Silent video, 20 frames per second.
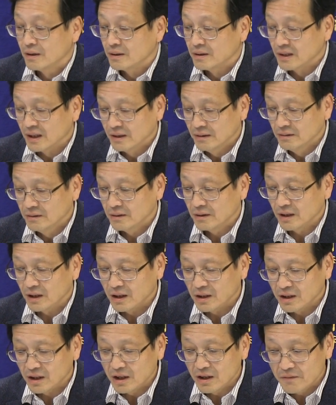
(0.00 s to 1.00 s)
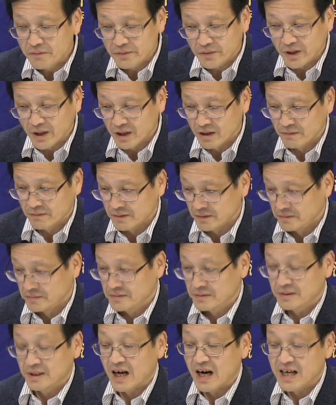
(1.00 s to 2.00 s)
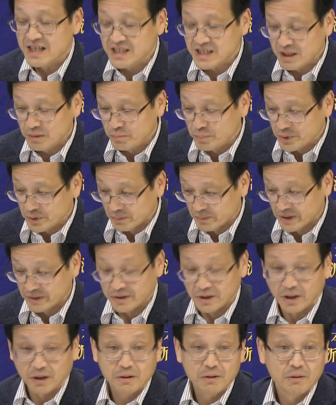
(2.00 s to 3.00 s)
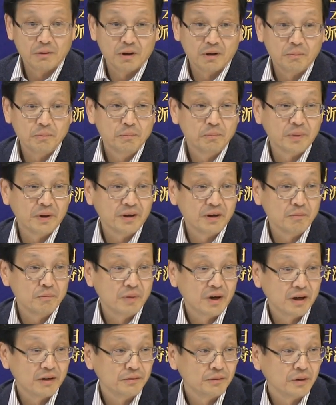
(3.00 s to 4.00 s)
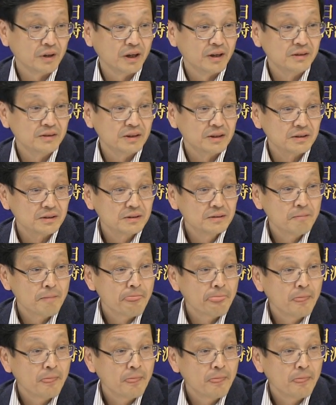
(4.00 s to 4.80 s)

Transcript: Then if we have asymptomatic or very mild cases,